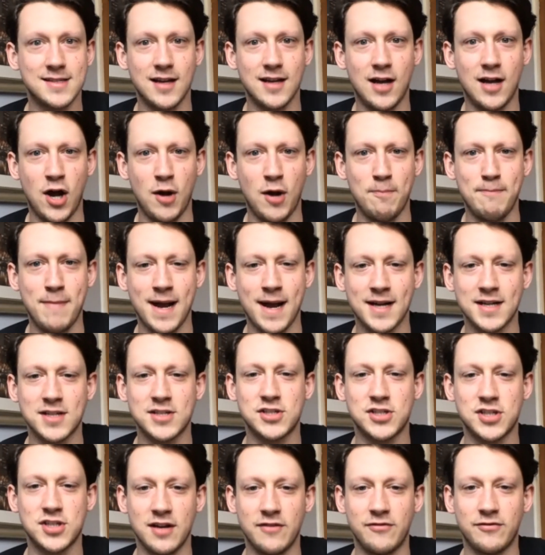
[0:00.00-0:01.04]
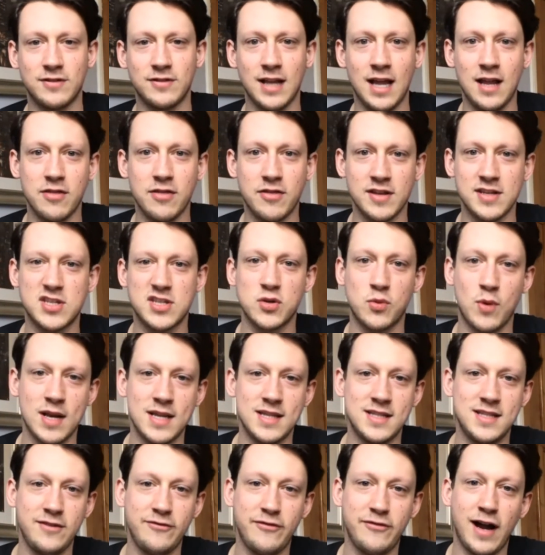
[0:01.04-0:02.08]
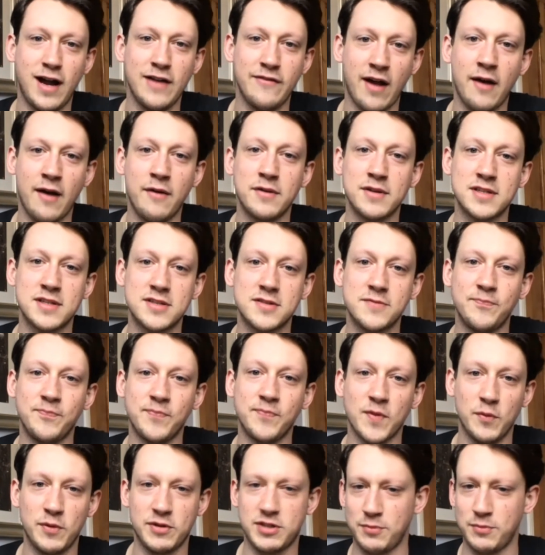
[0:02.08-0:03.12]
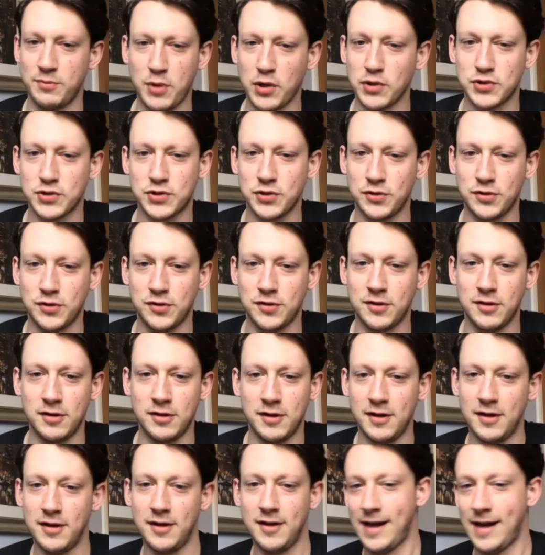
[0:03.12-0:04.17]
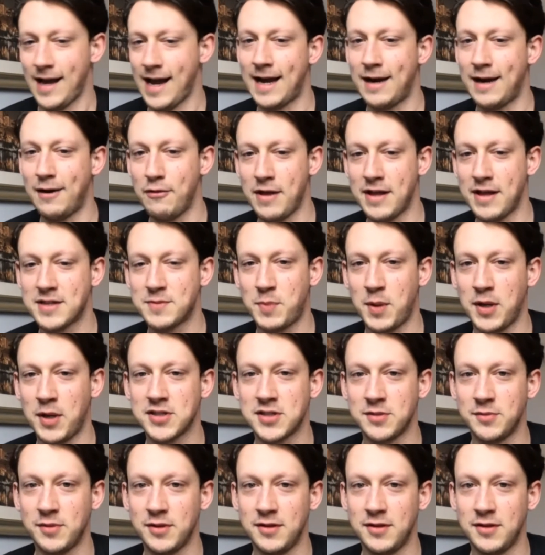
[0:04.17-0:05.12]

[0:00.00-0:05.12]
Our max shift length is 25 hours, which I'm not sure how that's possible.